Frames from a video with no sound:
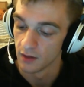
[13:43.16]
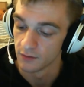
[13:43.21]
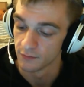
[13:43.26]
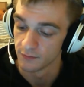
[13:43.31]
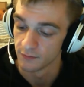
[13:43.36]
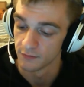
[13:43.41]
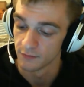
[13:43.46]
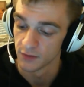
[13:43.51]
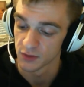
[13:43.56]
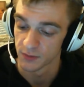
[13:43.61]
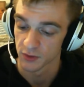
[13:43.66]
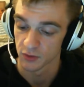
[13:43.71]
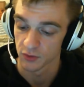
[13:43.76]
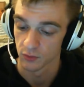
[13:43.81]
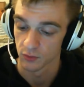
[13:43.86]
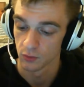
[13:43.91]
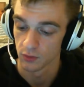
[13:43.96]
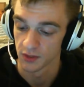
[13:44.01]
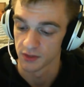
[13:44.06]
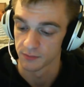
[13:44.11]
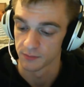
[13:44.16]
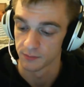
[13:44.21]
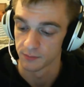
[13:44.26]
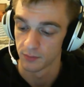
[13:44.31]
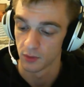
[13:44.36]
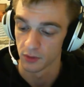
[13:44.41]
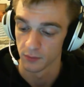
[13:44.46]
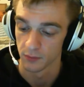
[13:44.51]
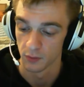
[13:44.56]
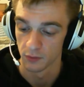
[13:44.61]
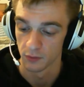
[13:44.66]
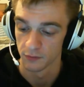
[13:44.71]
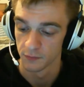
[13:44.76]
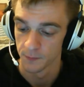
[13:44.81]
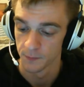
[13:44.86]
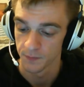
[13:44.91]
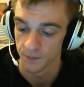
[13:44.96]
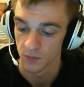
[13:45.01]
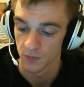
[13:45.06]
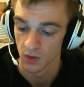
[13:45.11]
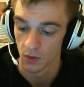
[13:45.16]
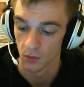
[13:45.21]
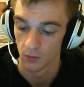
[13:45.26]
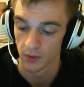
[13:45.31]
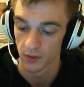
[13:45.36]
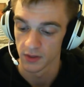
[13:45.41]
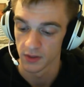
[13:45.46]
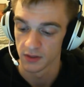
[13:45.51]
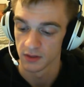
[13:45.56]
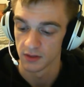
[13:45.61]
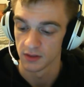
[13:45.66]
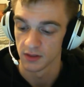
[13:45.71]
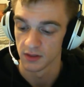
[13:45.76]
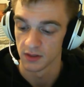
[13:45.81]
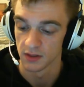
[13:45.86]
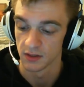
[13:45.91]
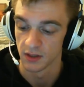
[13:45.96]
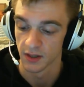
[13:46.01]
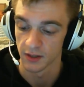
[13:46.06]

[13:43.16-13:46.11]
First special rule is polymorph. When the